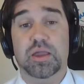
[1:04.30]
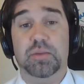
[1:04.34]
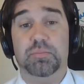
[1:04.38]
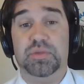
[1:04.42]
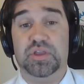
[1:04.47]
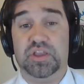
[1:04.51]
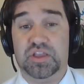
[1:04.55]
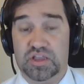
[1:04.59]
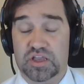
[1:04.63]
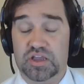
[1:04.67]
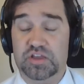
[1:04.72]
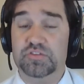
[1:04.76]

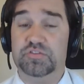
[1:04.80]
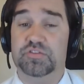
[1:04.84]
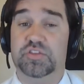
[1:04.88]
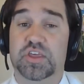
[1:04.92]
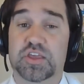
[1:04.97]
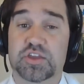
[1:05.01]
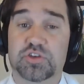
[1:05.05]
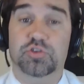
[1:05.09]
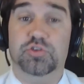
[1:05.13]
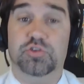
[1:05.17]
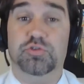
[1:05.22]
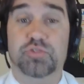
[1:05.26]
because
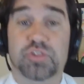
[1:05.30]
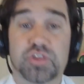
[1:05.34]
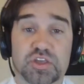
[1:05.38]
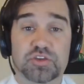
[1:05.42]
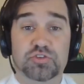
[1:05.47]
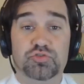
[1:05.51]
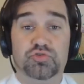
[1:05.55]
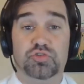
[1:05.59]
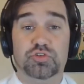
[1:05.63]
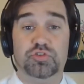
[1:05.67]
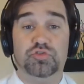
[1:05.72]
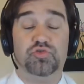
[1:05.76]
they knew the
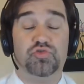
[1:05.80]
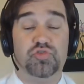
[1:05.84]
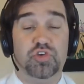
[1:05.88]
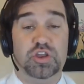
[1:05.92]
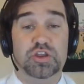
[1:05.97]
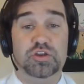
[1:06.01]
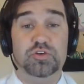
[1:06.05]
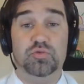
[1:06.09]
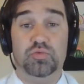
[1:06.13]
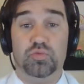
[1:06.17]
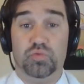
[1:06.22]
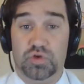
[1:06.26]
interest
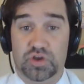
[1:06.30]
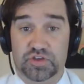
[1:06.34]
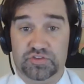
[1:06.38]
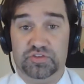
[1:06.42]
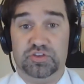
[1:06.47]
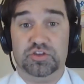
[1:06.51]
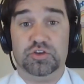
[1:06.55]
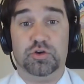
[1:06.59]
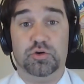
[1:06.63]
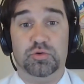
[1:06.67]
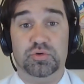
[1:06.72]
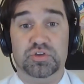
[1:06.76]
rate
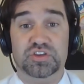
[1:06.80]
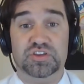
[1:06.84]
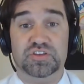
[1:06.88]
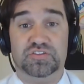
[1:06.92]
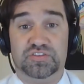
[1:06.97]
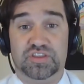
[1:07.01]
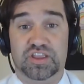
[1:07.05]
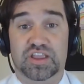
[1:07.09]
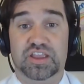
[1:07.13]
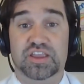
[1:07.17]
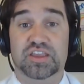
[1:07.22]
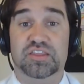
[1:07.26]
wasn't going to
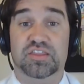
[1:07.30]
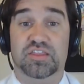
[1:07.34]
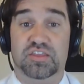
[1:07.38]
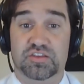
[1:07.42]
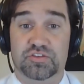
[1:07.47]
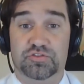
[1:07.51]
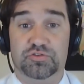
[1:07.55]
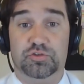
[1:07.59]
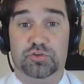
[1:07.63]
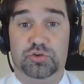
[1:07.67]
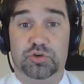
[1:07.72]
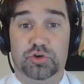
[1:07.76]
stay
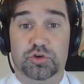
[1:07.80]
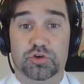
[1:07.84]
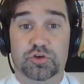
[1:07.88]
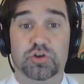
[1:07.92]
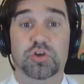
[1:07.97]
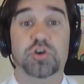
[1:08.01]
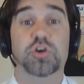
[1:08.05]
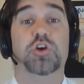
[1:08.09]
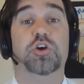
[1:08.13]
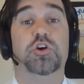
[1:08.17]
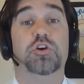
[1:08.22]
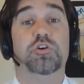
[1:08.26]
this good
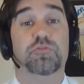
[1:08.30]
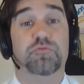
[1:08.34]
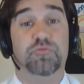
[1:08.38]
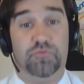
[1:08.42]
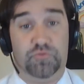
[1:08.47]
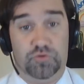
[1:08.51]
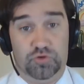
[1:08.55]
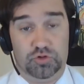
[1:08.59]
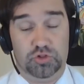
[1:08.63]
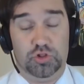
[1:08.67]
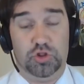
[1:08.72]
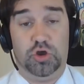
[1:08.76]

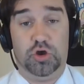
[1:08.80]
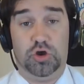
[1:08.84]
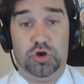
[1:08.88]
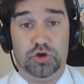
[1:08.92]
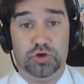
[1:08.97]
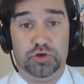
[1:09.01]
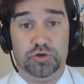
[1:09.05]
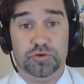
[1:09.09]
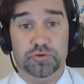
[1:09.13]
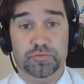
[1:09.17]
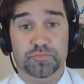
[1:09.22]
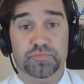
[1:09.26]
for
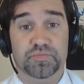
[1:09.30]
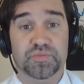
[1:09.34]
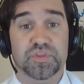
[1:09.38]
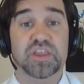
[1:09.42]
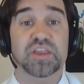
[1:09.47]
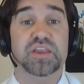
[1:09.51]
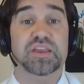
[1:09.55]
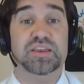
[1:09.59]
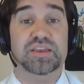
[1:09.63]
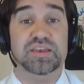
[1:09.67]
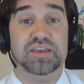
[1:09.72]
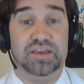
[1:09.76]
long.
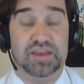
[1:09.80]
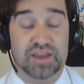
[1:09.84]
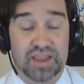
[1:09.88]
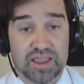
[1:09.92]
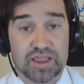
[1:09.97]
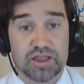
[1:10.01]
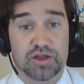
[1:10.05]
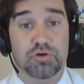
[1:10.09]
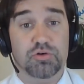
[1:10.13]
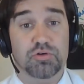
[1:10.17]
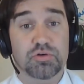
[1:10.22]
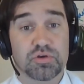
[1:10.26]

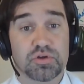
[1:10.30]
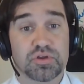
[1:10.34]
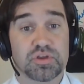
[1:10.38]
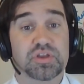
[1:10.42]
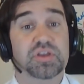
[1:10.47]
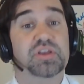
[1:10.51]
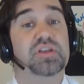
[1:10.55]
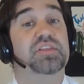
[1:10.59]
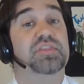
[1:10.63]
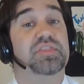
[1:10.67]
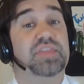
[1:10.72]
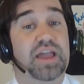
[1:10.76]
Now
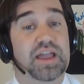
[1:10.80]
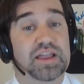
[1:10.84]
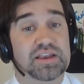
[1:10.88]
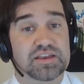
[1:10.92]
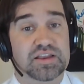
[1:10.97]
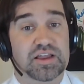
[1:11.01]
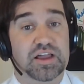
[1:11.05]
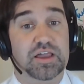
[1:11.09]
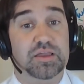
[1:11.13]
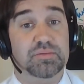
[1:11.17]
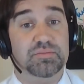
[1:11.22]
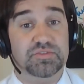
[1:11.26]
that
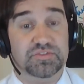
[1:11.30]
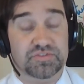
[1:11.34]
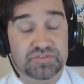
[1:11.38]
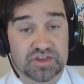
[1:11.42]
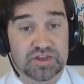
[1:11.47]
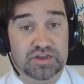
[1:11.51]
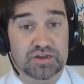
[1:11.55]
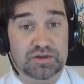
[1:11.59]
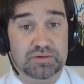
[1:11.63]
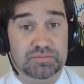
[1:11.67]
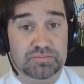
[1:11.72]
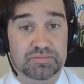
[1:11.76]
time has
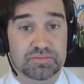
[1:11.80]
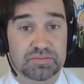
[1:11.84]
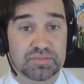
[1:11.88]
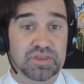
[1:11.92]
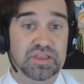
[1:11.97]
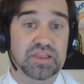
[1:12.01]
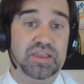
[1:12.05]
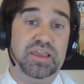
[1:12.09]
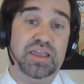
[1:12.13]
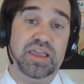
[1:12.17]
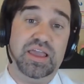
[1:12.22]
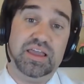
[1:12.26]
come
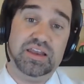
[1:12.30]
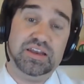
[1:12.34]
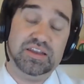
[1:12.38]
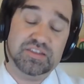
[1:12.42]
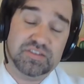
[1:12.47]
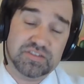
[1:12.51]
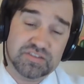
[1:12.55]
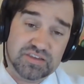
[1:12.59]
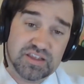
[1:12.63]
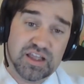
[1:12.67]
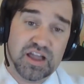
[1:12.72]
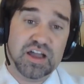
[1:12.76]
and
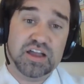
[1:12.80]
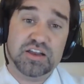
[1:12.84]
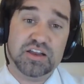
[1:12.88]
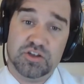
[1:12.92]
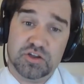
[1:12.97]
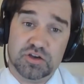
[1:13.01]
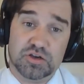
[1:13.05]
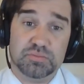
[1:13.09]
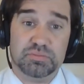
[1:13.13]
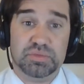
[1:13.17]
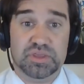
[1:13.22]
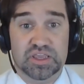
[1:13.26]
it's not
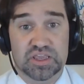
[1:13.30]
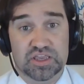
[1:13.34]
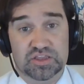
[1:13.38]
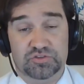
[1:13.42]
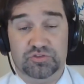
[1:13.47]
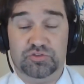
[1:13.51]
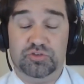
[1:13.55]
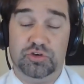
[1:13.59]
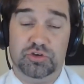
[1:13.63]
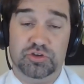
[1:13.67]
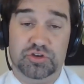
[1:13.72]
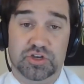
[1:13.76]
going to be as
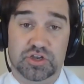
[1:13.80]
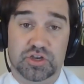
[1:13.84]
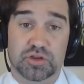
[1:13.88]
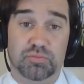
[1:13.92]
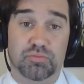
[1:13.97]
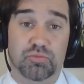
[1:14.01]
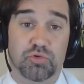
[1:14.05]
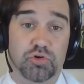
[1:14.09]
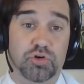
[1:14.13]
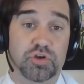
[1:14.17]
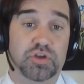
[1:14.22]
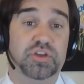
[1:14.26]
good
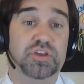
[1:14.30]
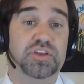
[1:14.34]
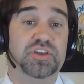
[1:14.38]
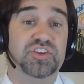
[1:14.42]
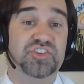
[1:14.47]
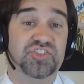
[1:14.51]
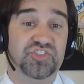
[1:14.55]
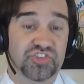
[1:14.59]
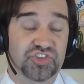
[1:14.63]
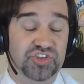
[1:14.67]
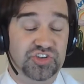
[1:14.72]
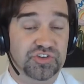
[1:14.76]
anymore.
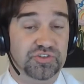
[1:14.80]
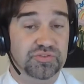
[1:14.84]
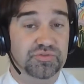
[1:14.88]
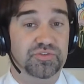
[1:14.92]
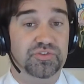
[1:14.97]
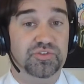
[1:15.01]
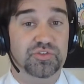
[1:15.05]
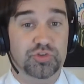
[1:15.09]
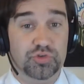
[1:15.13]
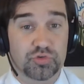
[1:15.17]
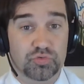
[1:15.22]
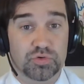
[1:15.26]
Still
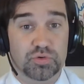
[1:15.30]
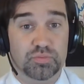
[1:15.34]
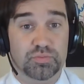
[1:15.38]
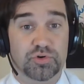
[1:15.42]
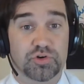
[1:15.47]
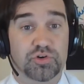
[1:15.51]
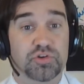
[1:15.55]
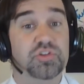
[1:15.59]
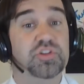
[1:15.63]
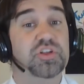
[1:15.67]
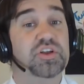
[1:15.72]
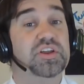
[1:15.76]

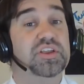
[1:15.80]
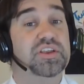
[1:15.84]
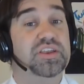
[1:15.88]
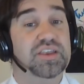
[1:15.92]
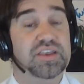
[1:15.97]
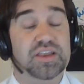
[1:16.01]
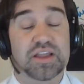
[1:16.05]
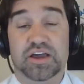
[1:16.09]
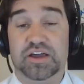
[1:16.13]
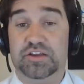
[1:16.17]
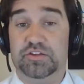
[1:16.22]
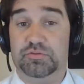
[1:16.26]
doable,
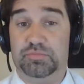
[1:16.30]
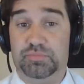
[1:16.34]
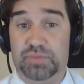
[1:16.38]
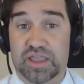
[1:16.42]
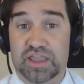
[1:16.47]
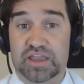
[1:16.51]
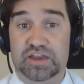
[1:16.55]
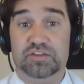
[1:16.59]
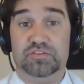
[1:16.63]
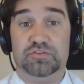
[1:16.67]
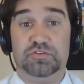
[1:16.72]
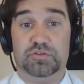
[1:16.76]
not as
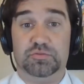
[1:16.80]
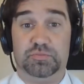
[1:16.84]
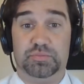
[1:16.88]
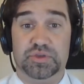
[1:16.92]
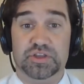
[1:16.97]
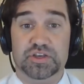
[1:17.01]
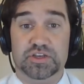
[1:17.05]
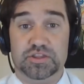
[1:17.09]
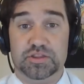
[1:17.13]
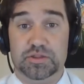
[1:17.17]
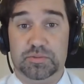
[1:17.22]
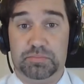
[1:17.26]
bad as it's
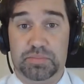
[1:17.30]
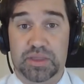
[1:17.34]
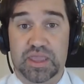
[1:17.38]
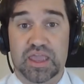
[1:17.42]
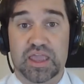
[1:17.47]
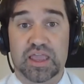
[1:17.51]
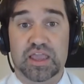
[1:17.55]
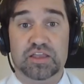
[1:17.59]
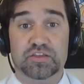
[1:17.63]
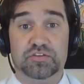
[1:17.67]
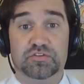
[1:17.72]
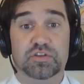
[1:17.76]
been in the
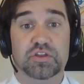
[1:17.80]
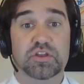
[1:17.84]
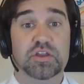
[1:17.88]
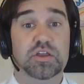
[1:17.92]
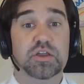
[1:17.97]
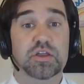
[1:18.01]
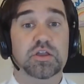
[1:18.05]
past,